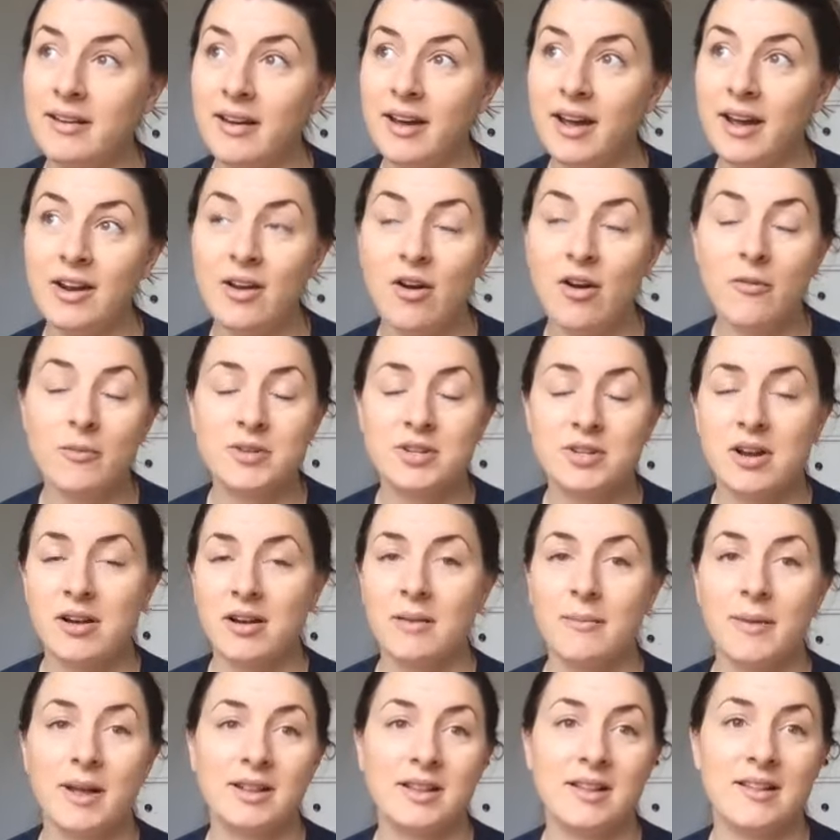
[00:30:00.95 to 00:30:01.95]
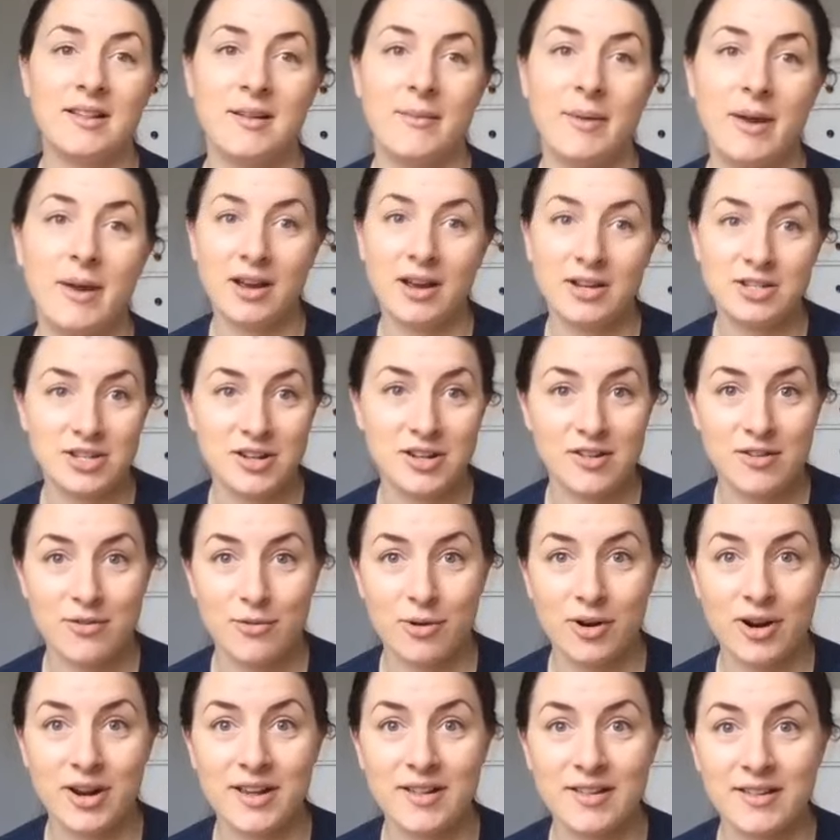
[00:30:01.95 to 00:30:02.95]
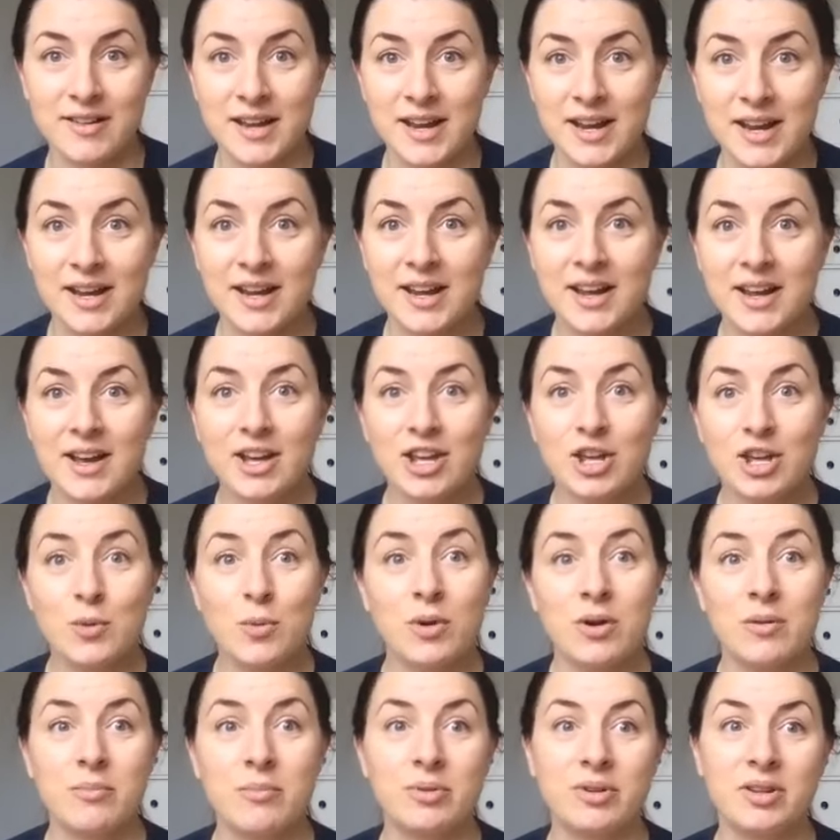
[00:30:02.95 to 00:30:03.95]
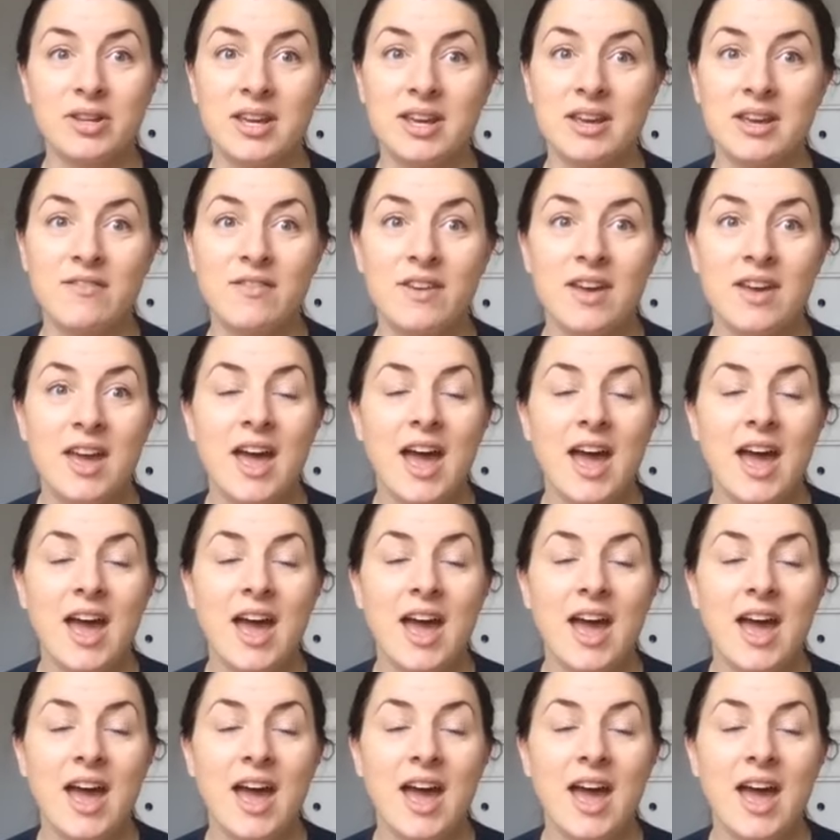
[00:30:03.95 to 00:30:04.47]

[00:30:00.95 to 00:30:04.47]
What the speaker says: I know I've been talking about this on IG stories like you wouldn't believe.